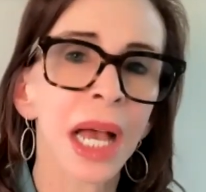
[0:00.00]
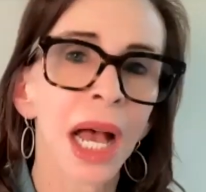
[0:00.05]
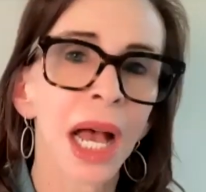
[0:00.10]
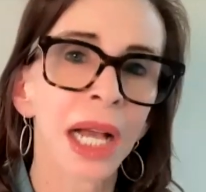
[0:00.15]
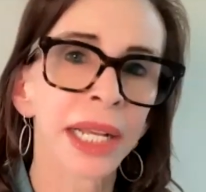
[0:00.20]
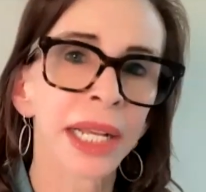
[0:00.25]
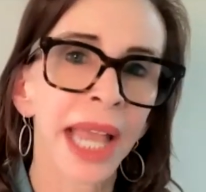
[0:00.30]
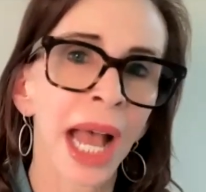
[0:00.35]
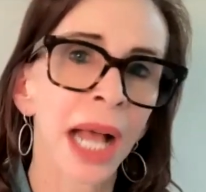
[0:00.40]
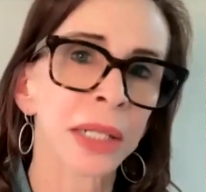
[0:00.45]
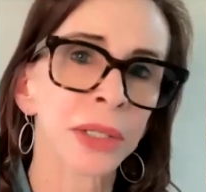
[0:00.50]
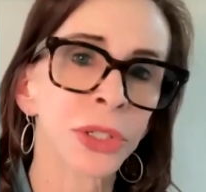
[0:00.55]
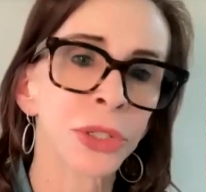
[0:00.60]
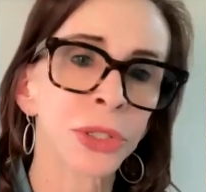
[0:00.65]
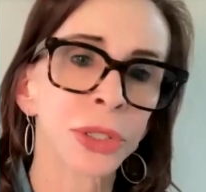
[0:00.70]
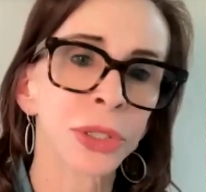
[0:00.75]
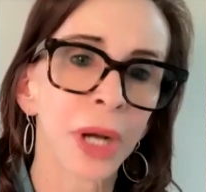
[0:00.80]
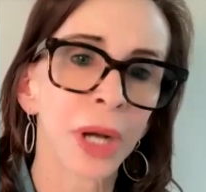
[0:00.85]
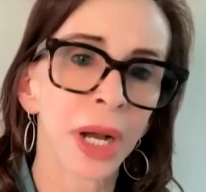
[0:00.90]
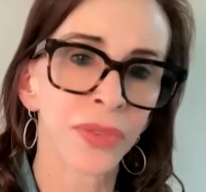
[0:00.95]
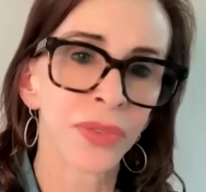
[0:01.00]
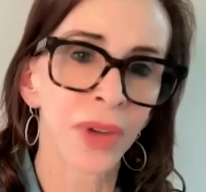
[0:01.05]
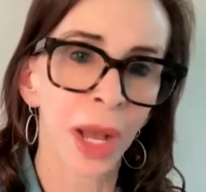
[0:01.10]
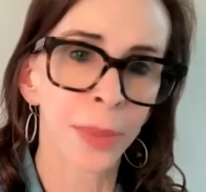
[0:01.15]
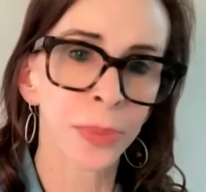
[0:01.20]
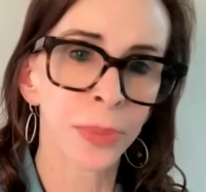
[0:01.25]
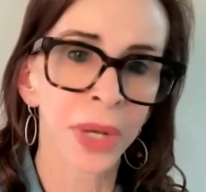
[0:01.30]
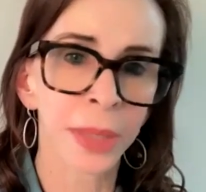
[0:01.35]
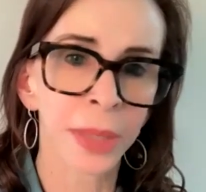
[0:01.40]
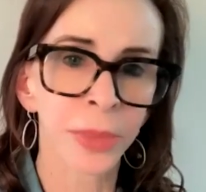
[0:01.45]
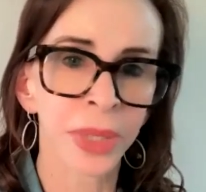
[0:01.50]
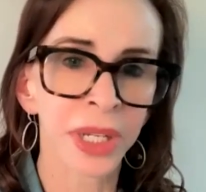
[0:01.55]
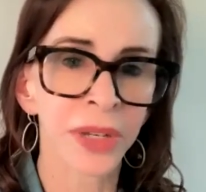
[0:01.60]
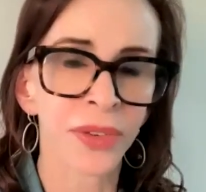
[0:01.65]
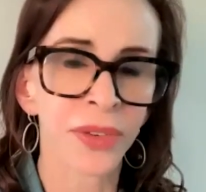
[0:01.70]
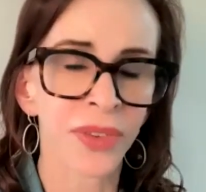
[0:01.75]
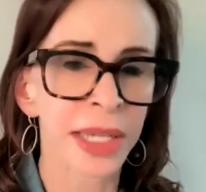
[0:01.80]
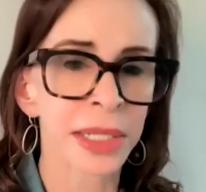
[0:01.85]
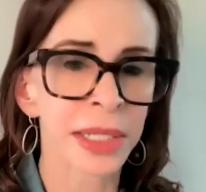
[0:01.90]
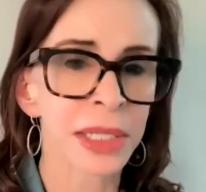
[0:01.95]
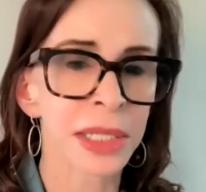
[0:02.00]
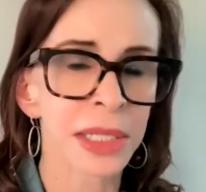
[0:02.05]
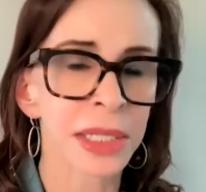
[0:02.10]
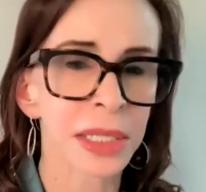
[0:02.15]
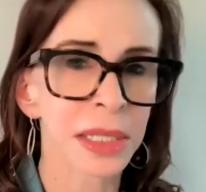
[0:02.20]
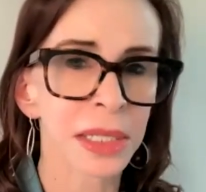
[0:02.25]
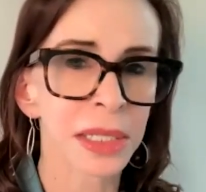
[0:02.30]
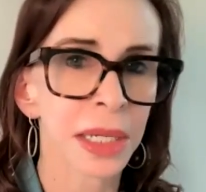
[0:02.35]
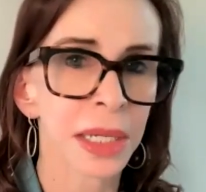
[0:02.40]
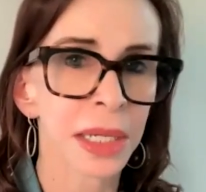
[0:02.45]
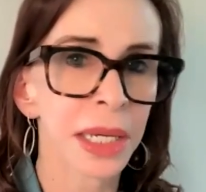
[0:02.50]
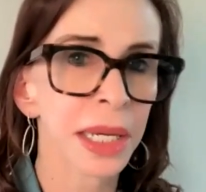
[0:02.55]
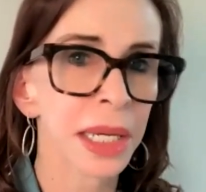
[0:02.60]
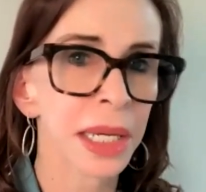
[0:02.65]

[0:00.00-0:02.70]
a calendar of upcoming events,